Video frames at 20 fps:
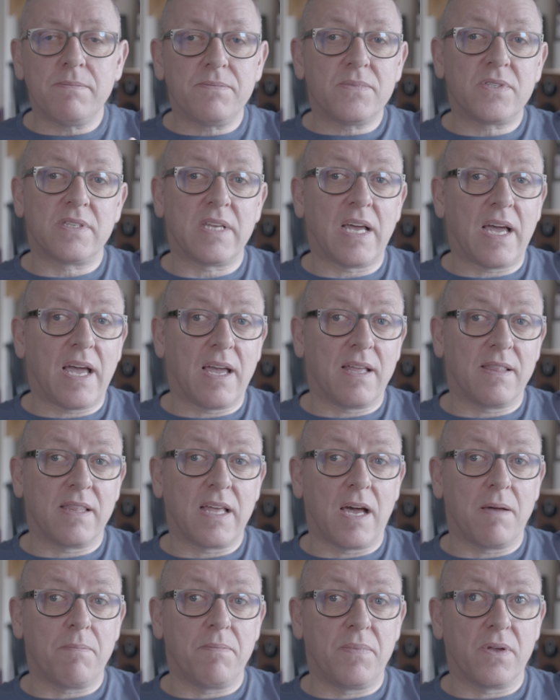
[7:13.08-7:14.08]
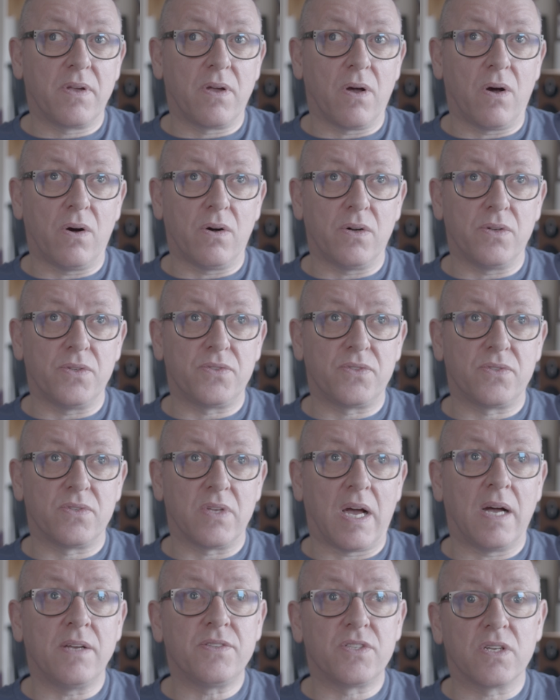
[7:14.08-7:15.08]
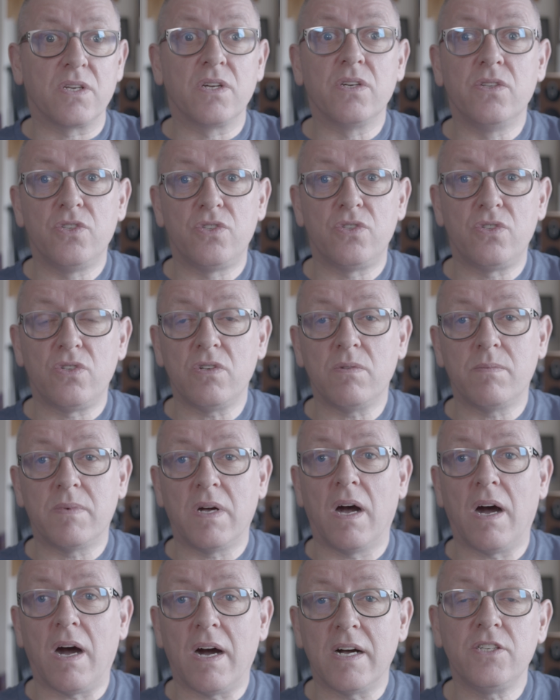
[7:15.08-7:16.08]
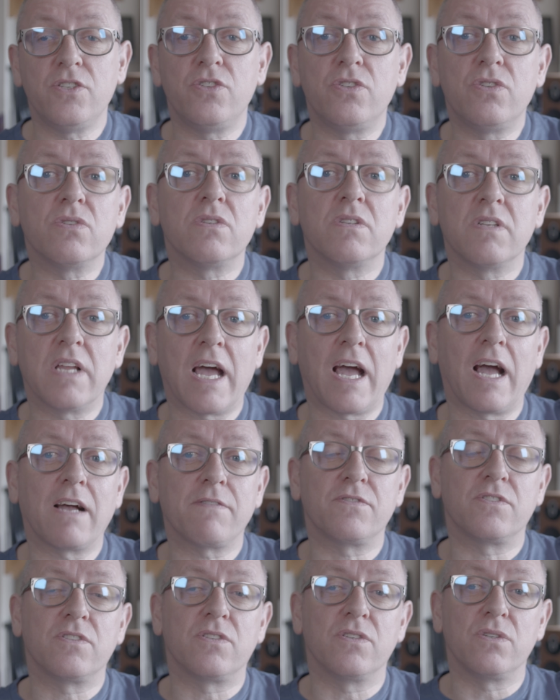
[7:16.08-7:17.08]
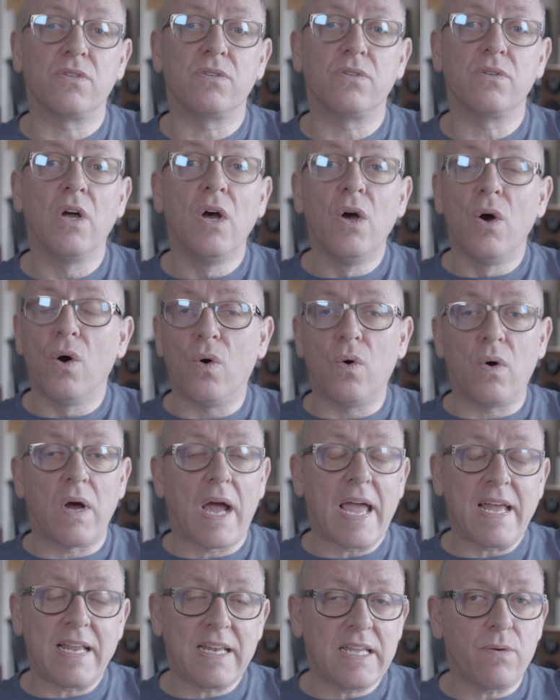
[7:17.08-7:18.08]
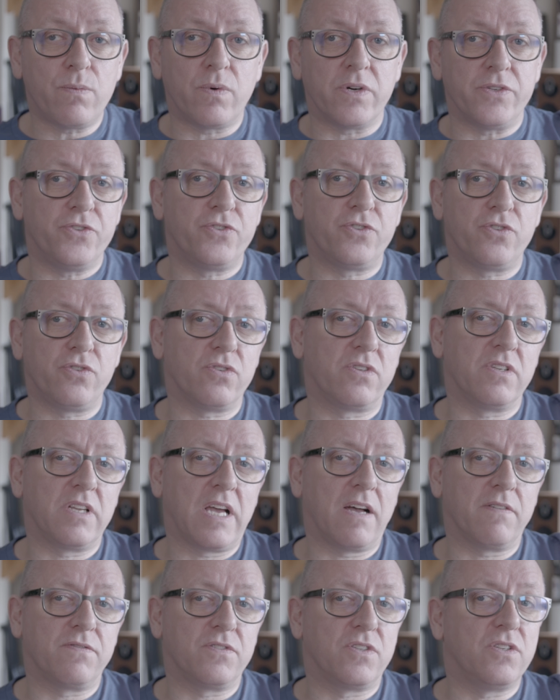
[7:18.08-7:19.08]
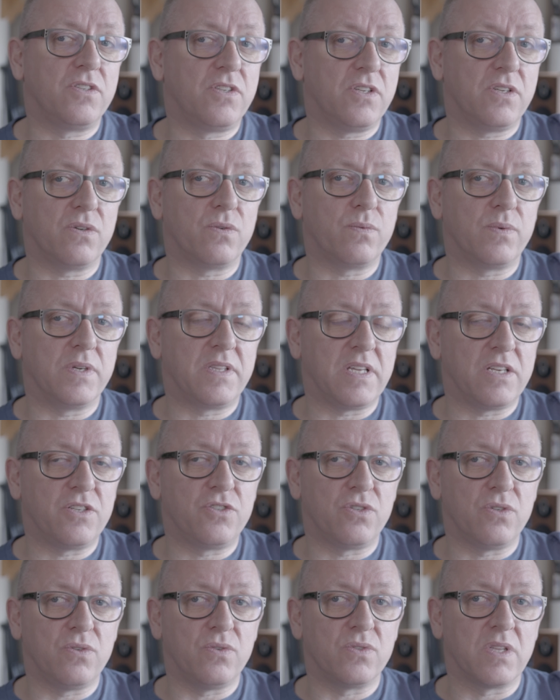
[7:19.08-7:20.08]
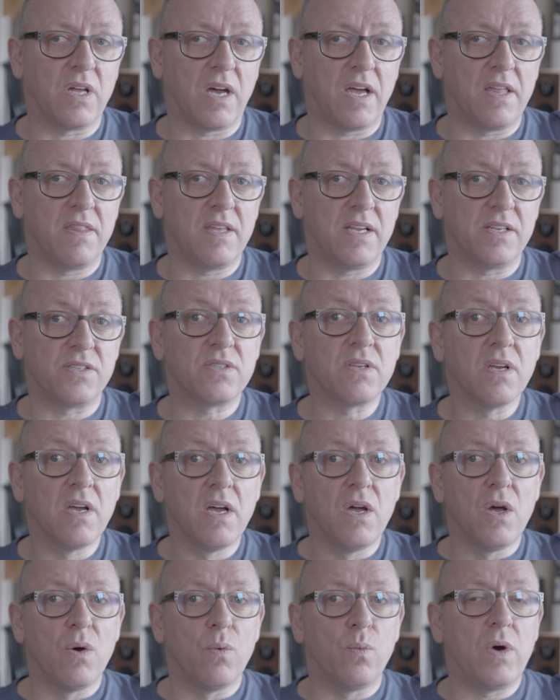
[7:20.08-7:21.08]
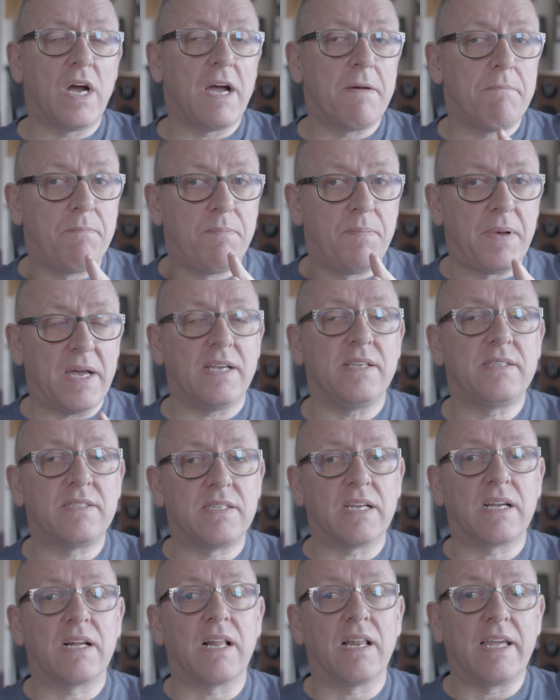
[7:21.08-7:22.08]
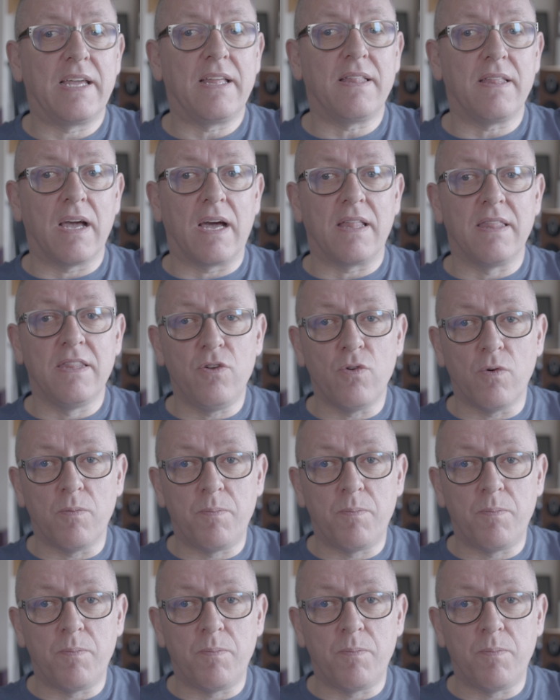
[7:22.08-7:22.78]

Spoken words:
I'm saying that because as a consumer, I shouldn't have to, or anyone shouldn't have to deal with issues like this, where basically